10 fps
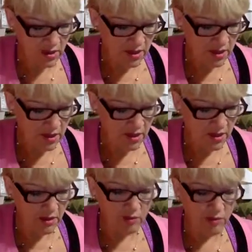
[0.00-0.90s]

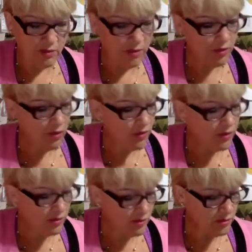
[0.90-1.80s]
it would be worth
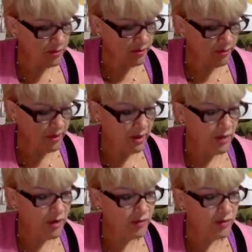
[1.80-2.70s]
you going back
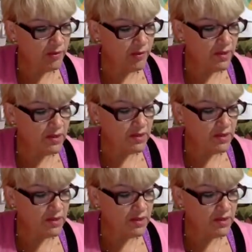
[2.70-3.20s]
over, but